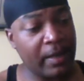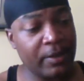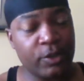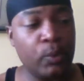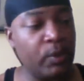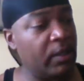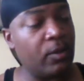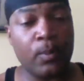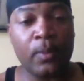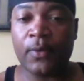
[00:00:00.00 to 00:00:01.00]
I tune
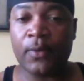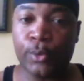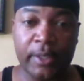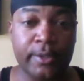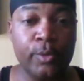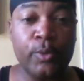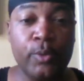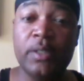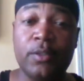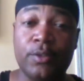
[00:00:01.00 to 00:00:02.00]
in on my phone. I tune
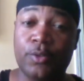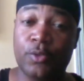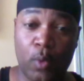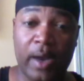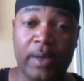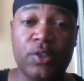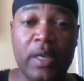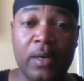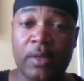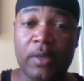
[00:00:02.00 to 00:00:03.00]
in to the Wires channel.